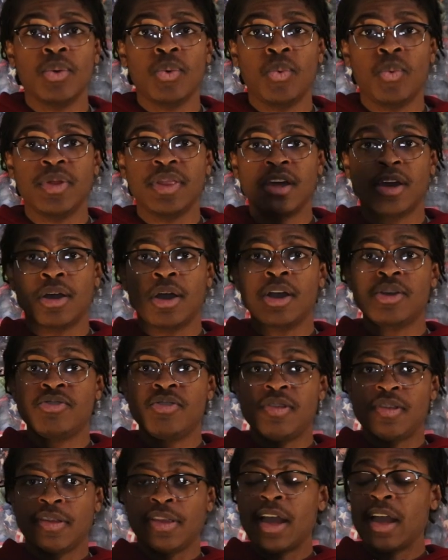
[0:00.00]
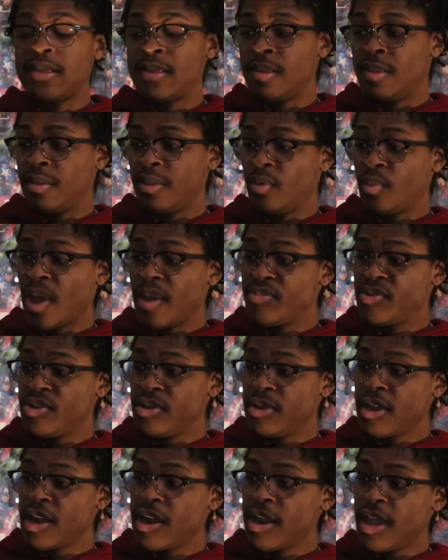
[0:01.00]
When the cartridge slots into the web
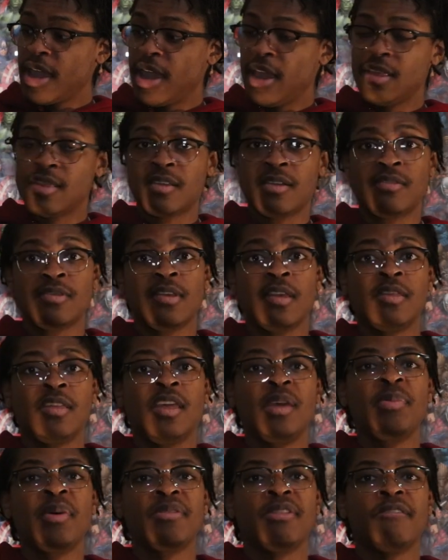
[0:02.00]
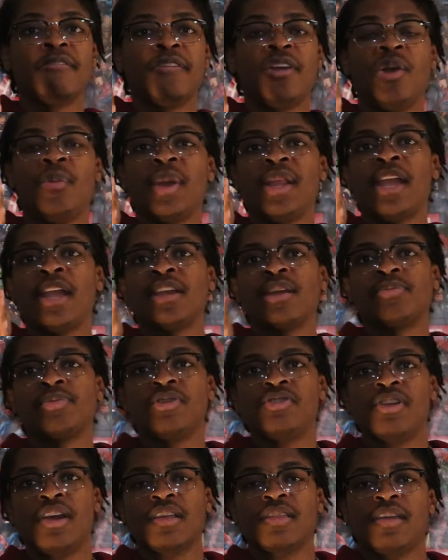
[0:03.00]
shooter, it inserts the tip of the ferromagnetic
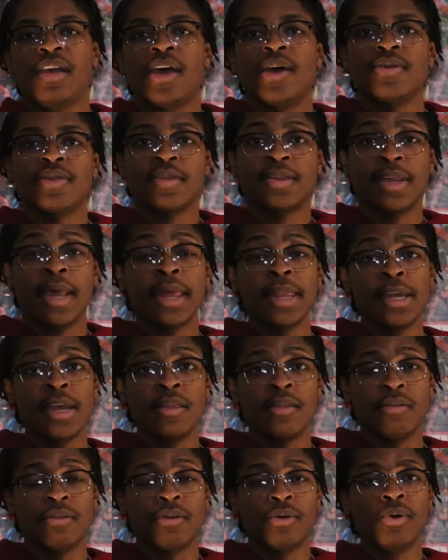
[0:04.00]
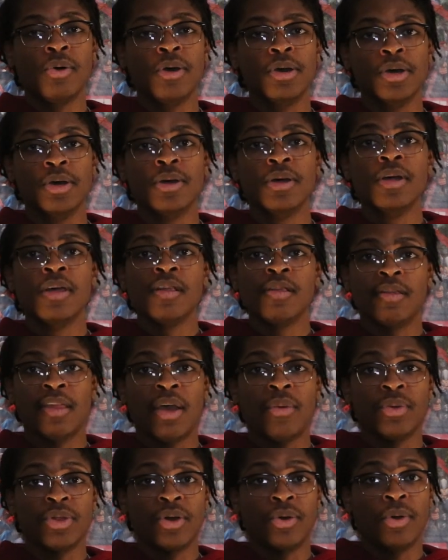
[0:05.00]
projectile slightly into the coil, so
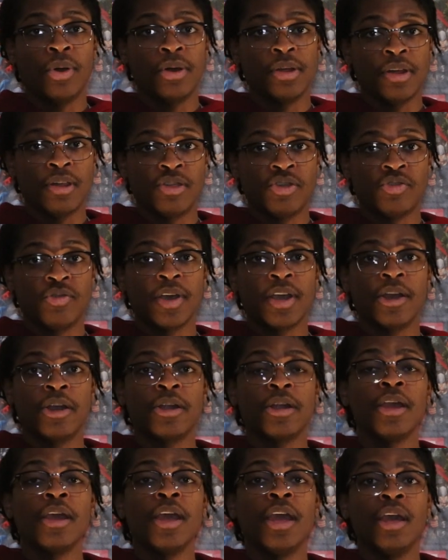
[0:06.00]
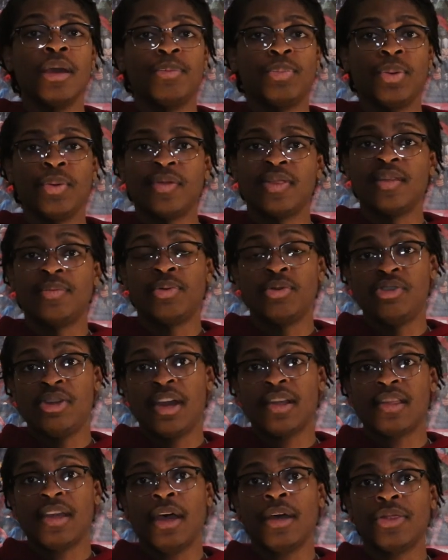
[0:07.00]
that when the coil is triggered, it pulls the
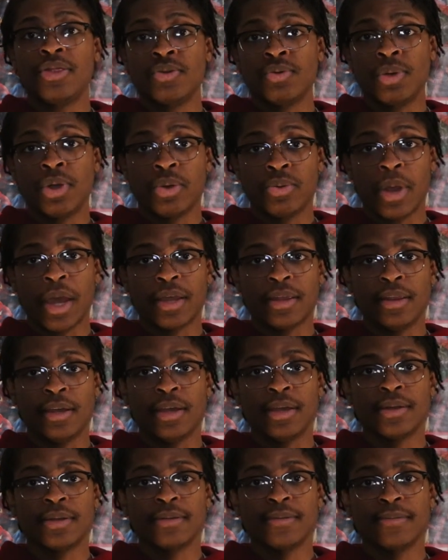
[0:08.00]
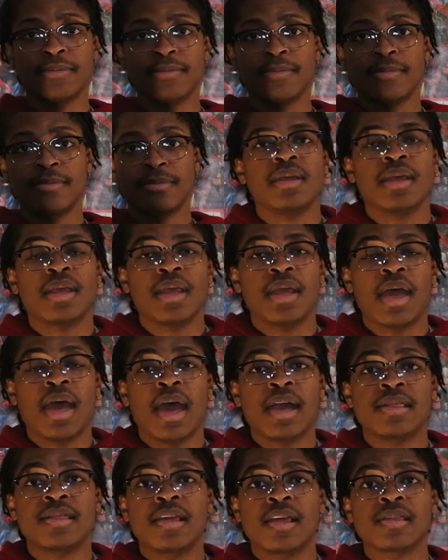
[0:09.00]
projectile through correctly.
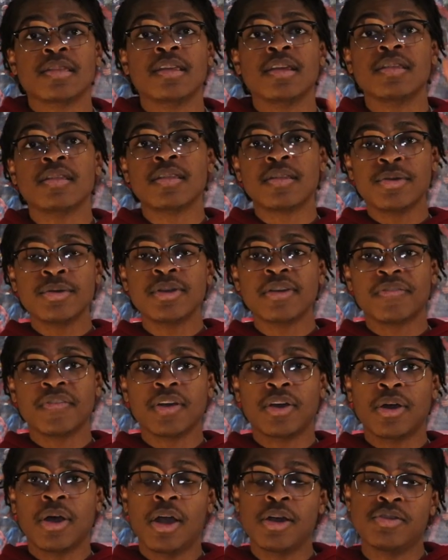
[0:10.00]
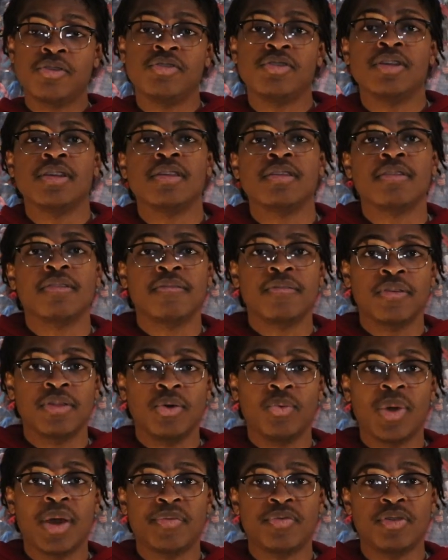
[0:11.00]
I tested two different cartridges for
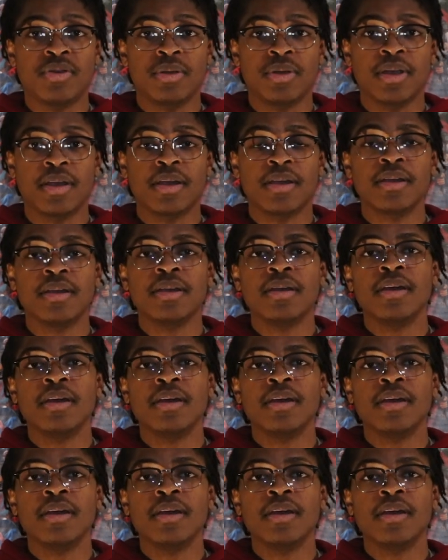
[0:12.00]
the web shooter.